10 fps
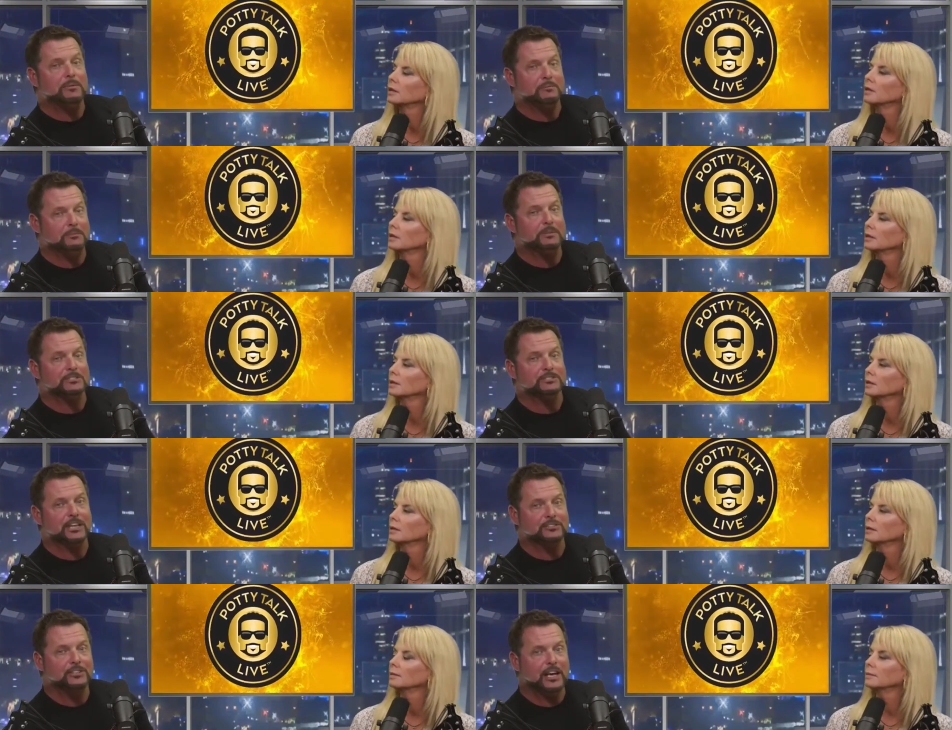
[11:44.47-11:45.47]
Speaker 1: big business
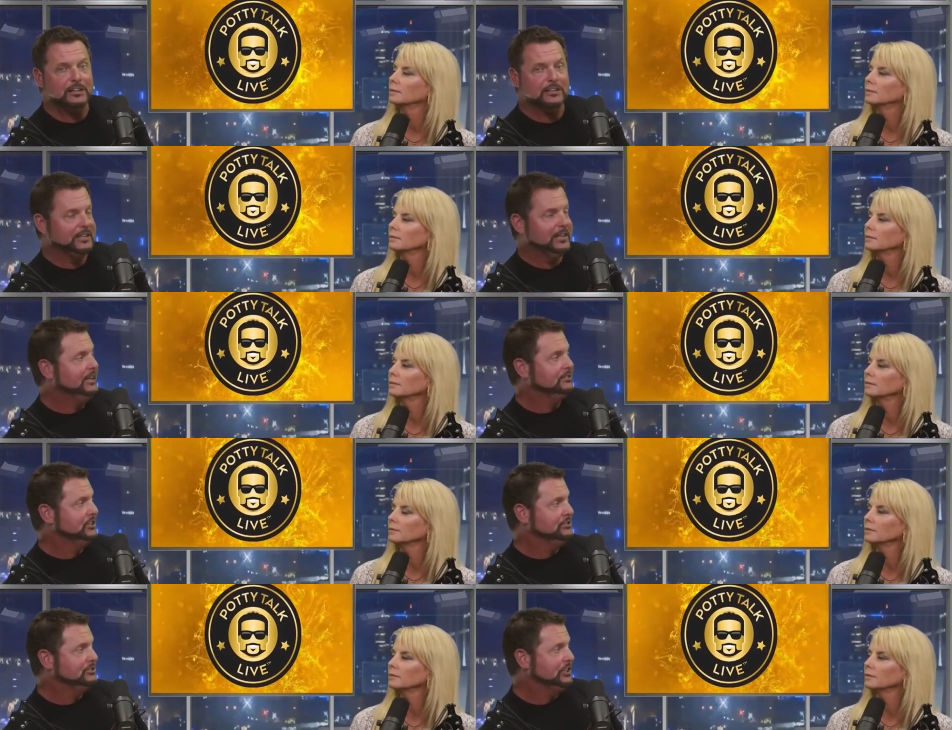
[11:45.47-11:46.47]
has debt. Again, mm-hmm. it's
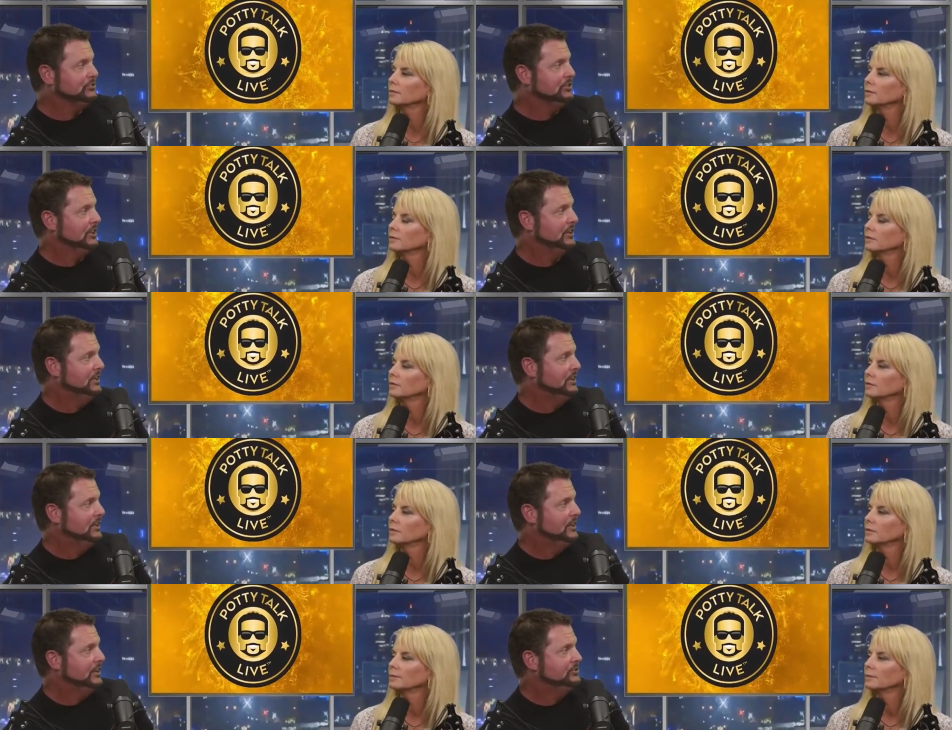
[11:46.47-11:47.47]
it's just. Uh,
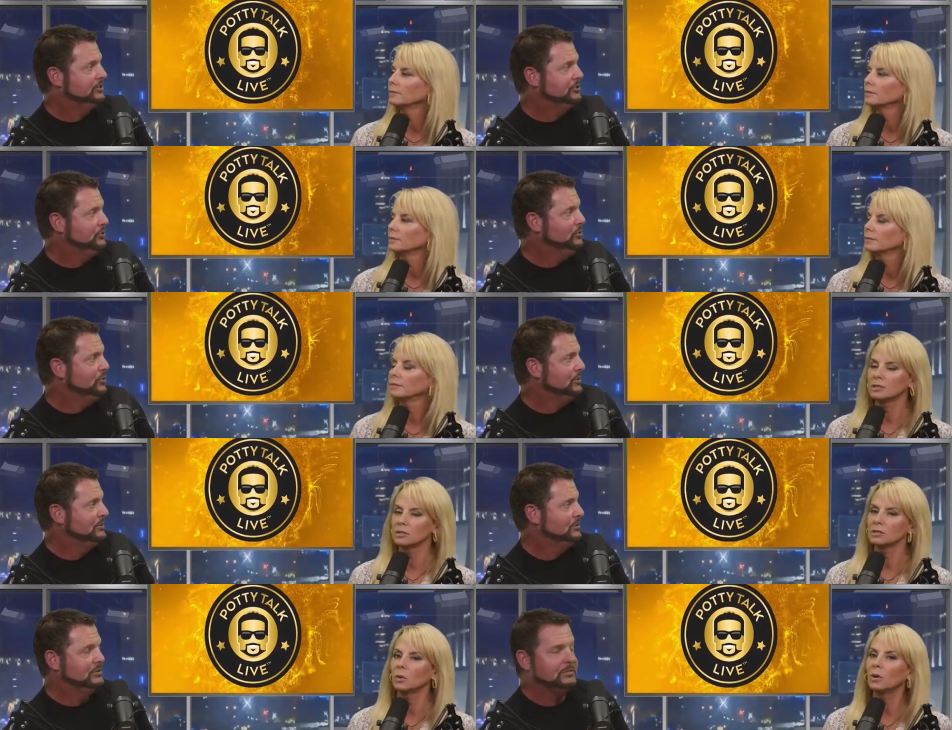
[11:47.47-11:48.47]
it's just a tool. Just
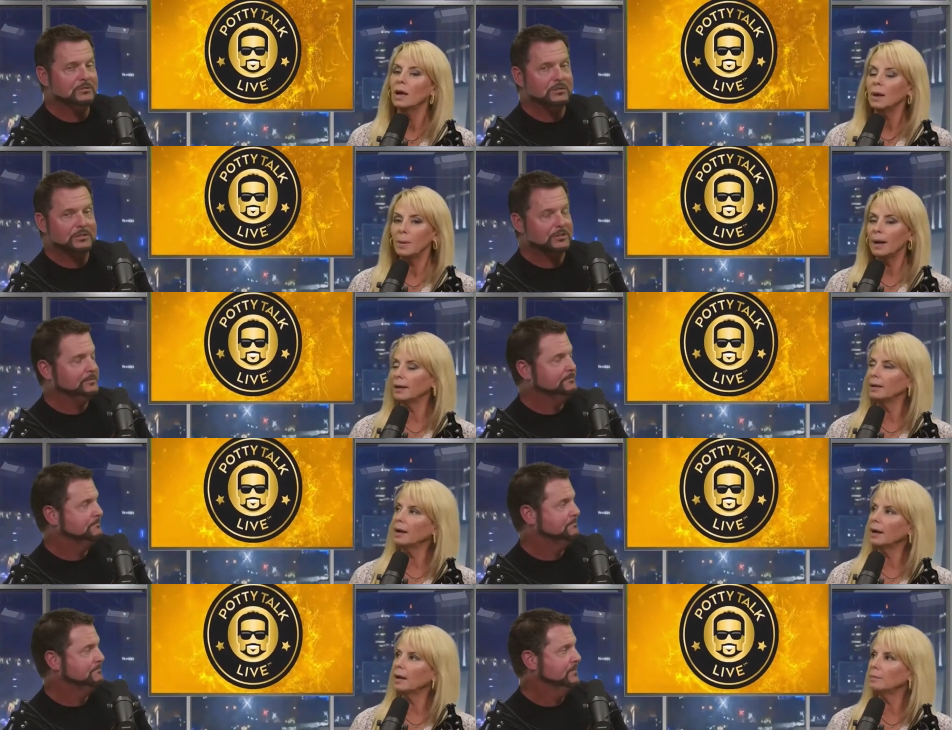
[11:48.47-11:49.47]
a tool. but
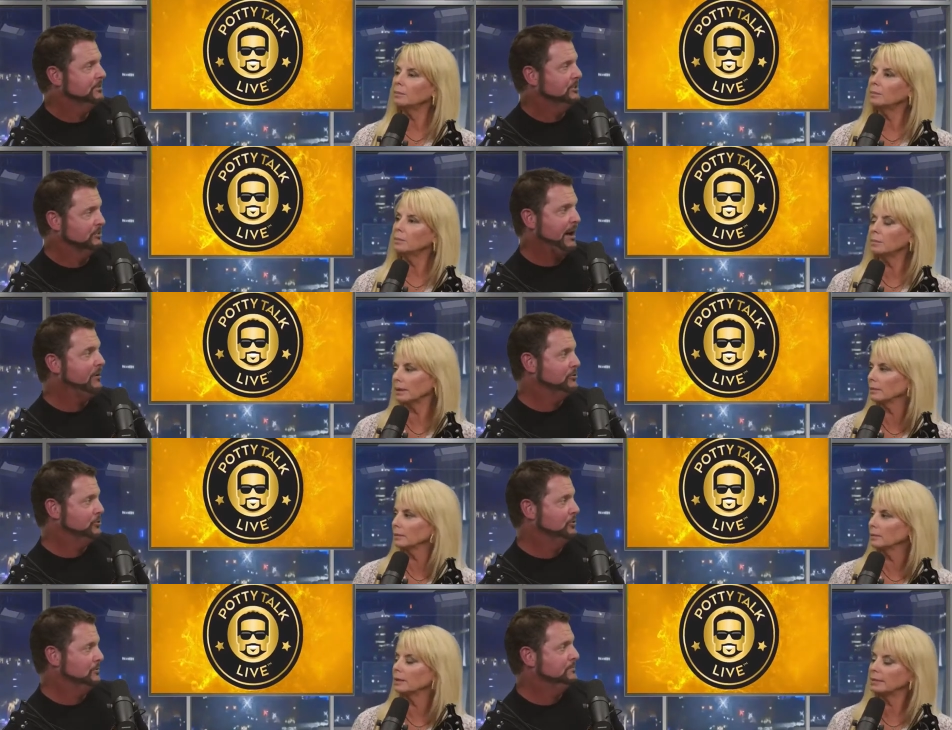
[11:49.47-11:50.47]
um, it's a power
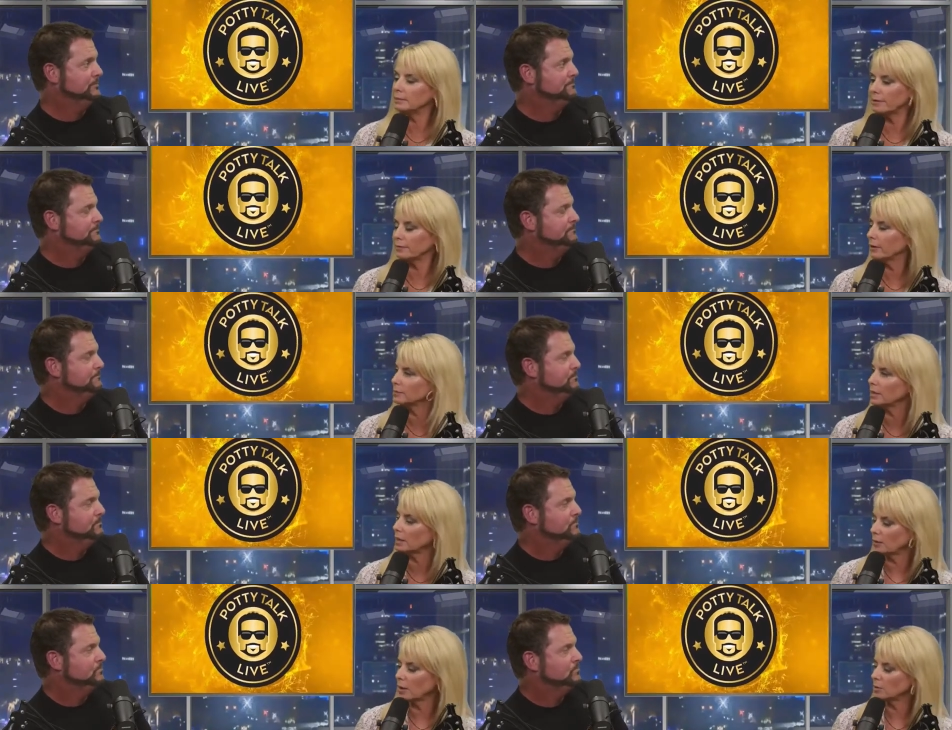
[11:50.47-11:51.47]
tool.
Speaker 2: Like Dave Ramsey, I
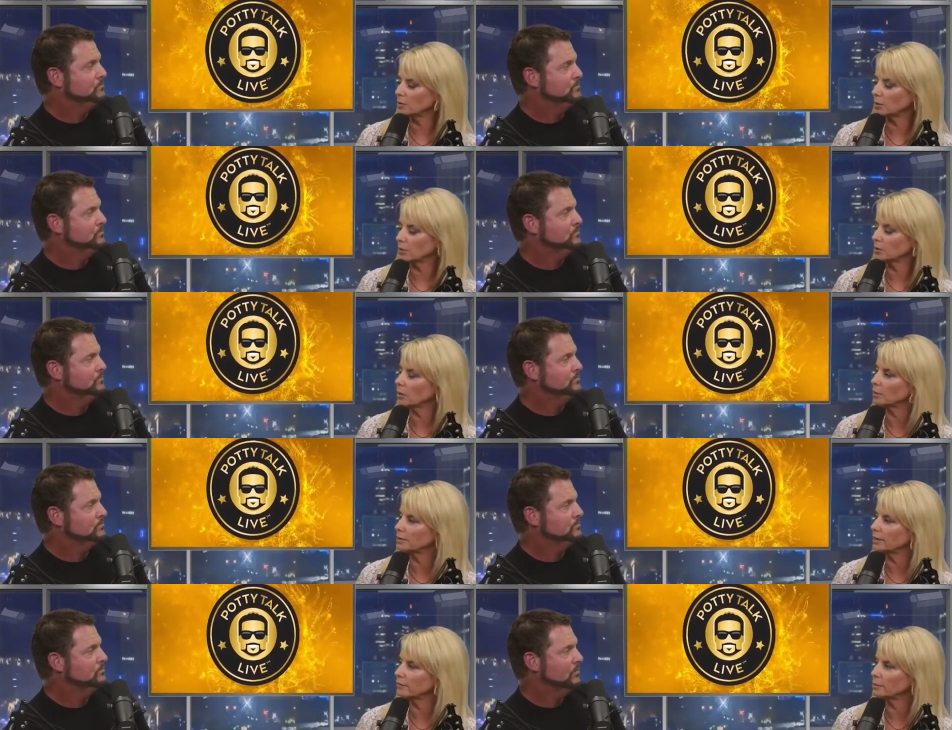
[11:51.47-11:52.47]
don't know how much more you're going to talk about
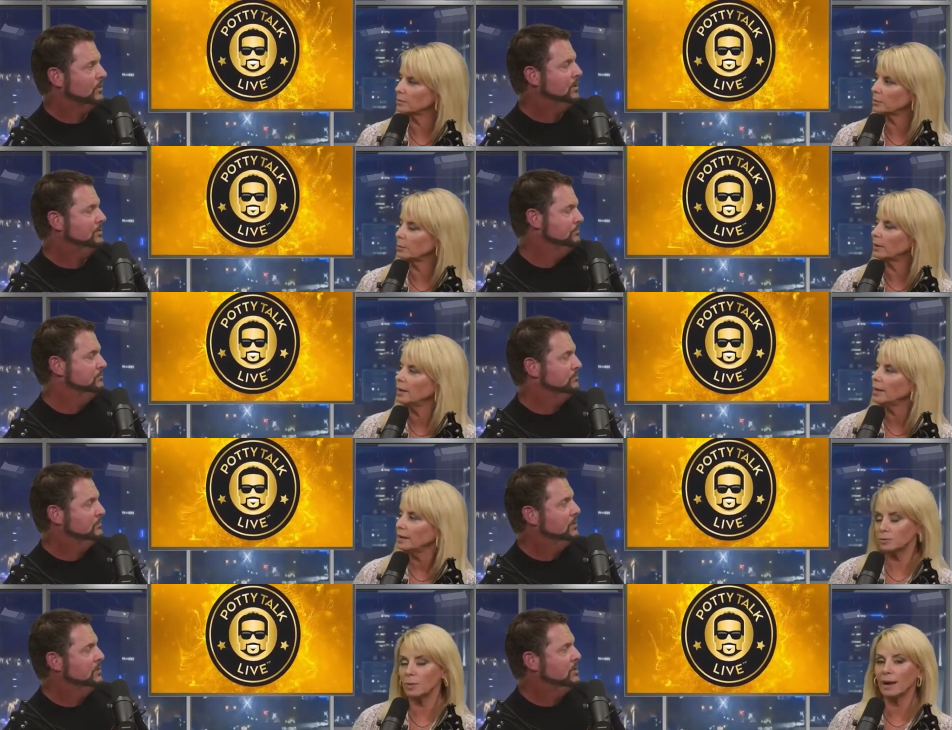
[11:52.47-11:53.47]
Dave Ramsey, but
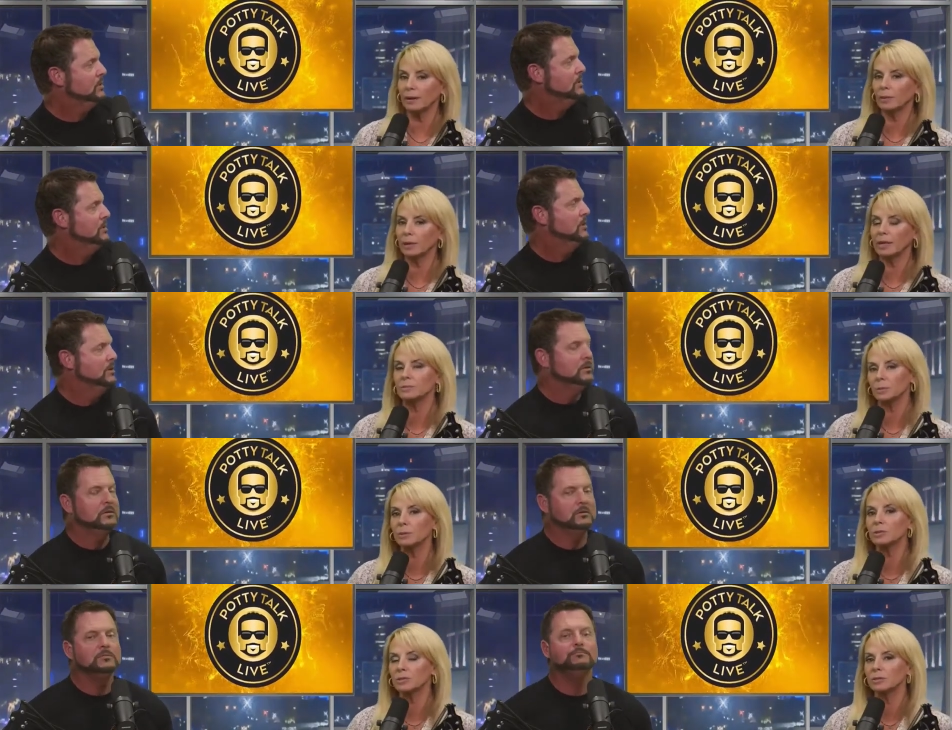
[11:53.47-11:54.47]
he's right when it comes to
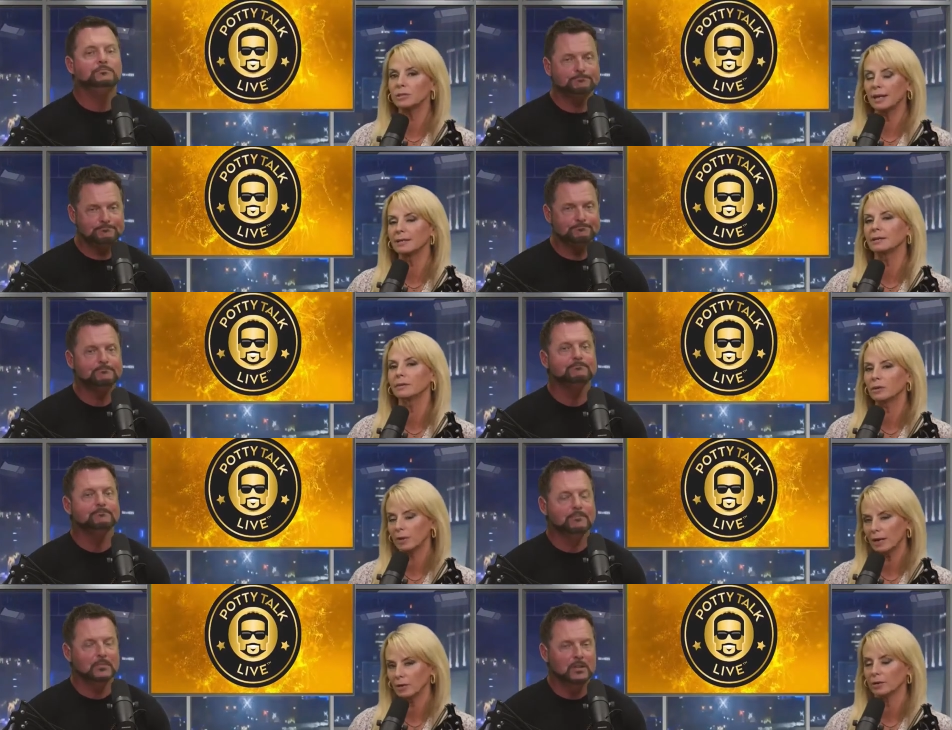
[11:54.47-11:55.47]
personal debt, to get rid of
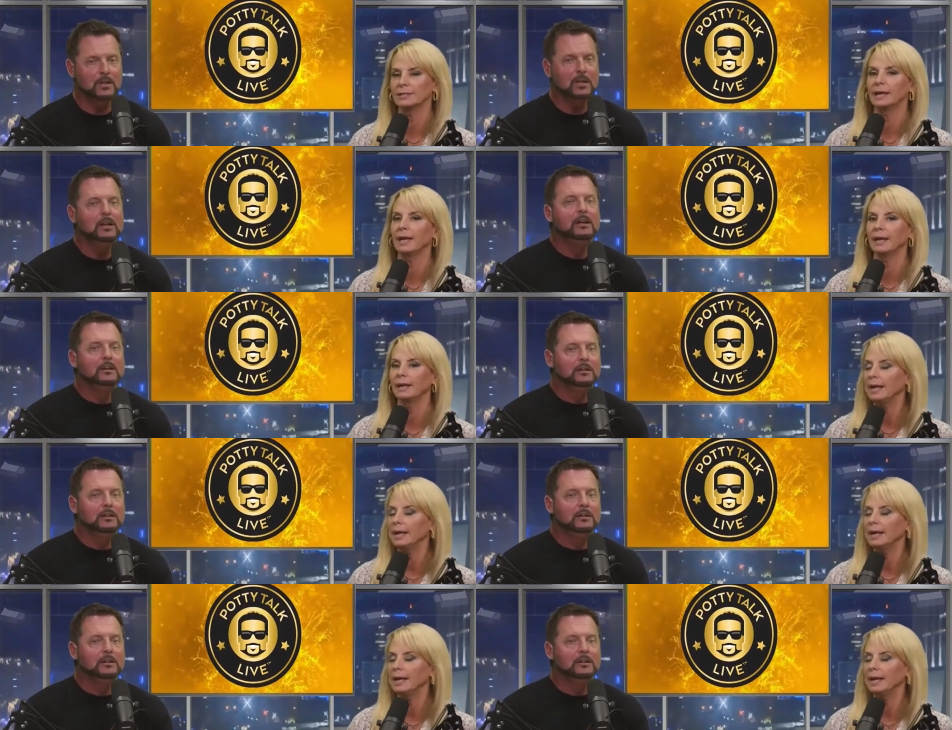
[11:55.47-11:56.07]
credit card debt